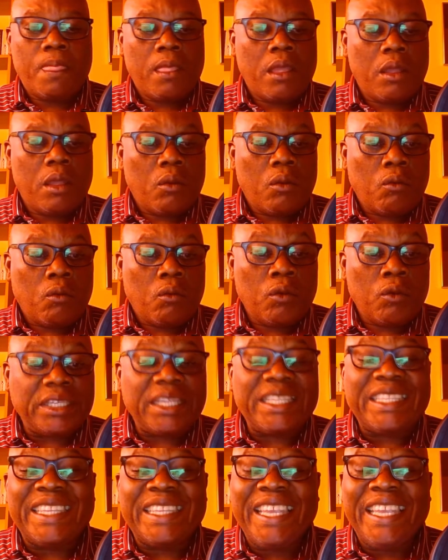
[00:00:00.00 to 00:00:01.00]
was
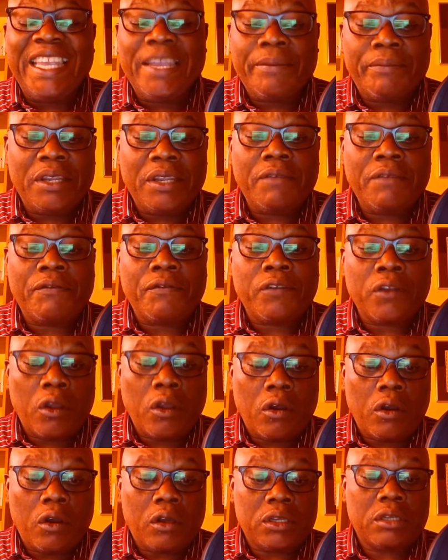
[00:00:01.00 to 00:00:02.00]
deeply flawed
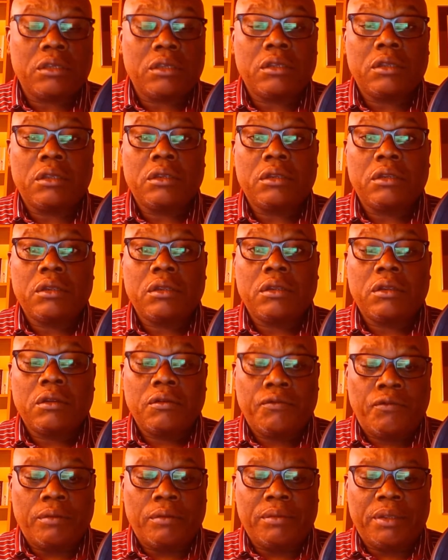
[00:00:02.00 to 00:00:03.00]
from
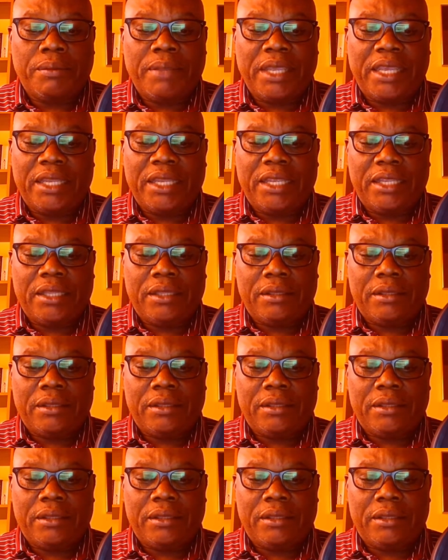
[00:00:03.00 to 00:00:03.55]
the beginning.